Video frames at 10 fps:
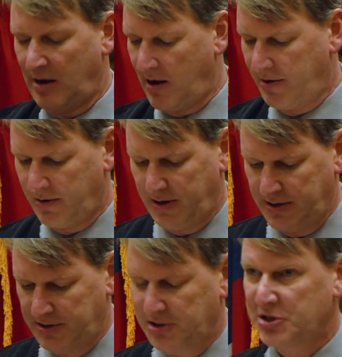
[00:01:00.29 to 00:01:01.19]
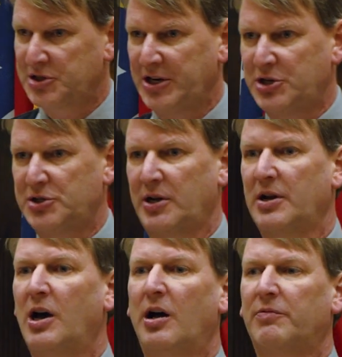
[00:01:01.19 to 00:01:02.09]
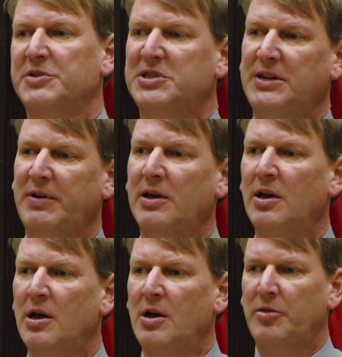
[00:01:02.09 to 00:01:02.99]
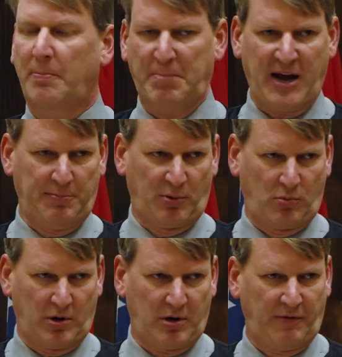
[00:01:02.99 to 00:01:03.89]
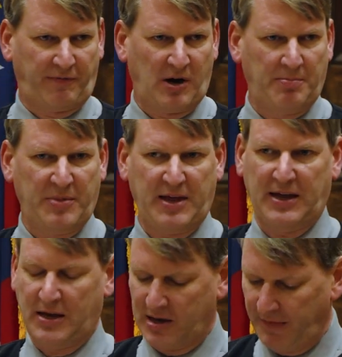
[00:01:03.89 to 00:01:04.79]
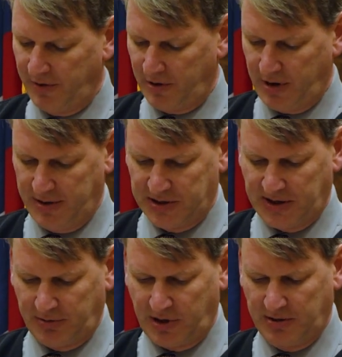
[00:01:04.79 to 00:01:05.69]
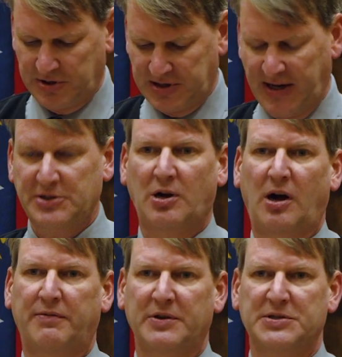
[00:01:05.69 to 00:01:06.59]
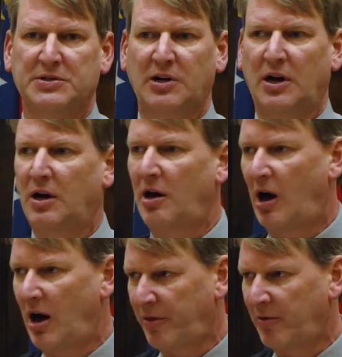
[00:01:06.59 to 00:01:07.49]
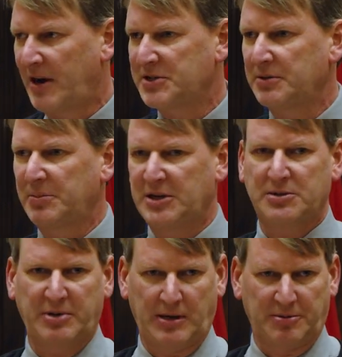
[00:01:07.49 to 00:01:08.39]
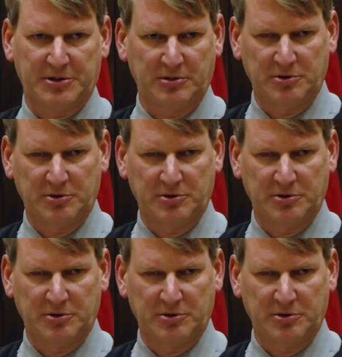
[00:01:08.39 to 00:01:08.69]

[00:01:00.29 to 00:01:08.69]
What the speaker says: honor and distinction of receiving the paperwork from the Governor and the Secretary of State's office authorizing me to be able to